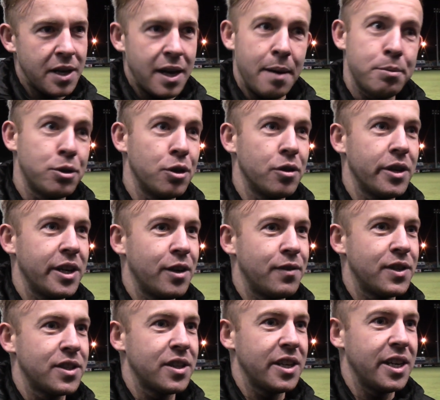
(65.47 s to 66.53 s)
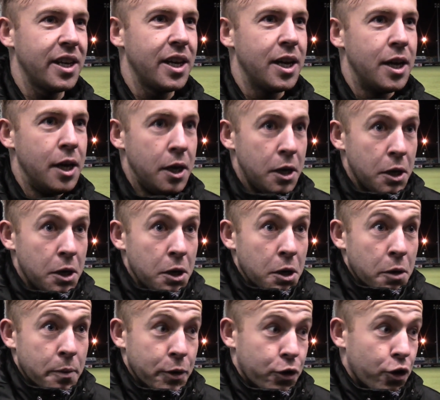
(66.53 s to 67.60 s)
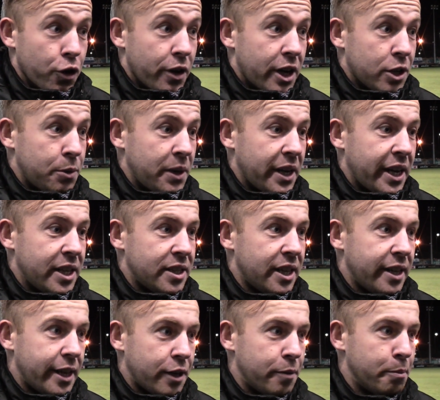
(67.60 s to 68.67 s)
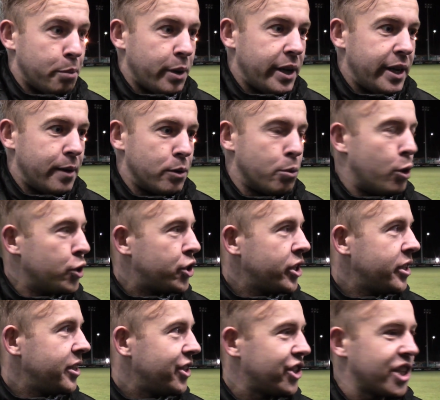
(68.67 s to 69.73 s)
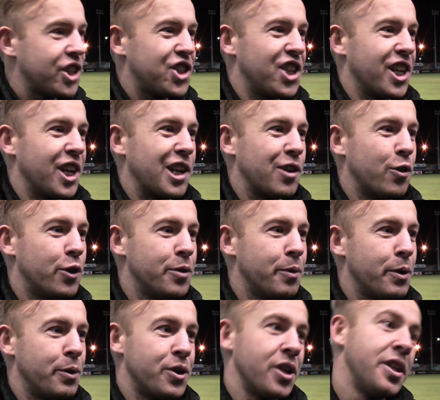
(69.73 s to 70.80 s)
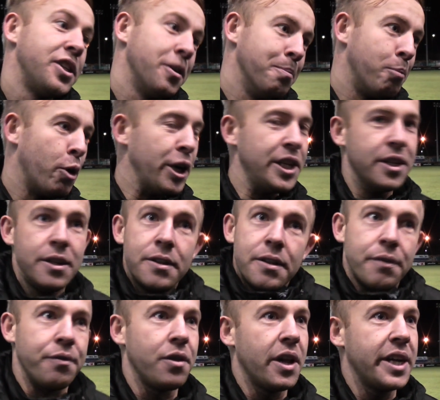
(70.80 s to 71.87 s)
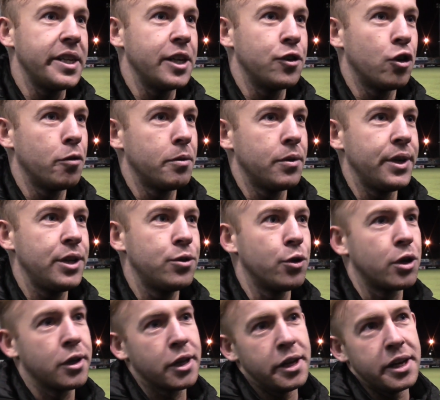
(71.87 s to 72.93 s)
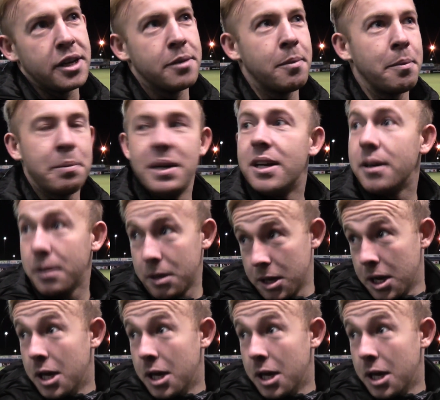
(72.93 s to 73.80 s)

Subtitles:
Absolutely, obviously we drew last week against them and I couldn't play, and I was watching, and you're just actually going to get going, which was a decent point. They're flying at the top of the league, so they come up here.